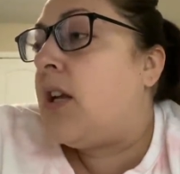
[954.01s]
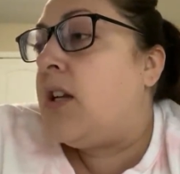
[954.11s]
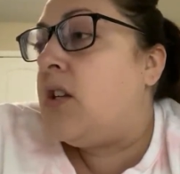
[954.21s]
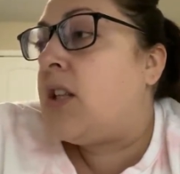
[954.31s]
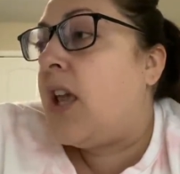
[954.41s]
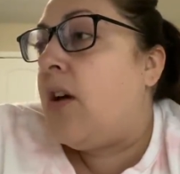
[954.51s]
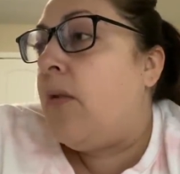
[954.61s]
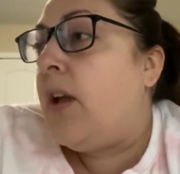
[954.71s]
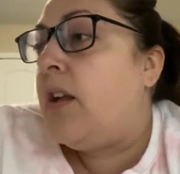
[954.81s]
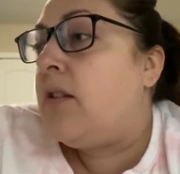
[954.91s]
I just can't
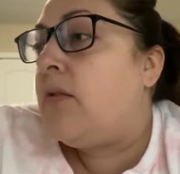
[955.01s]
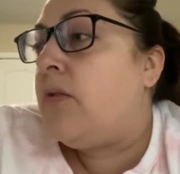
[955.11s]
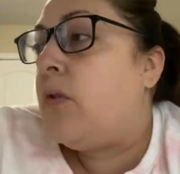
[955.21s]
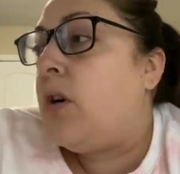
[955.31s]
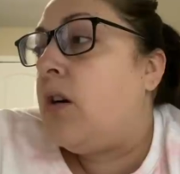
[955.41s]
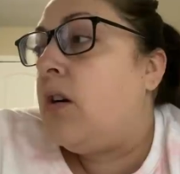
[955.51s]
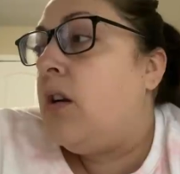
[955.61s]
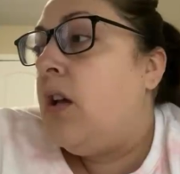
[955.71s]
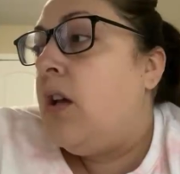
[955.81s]
wait for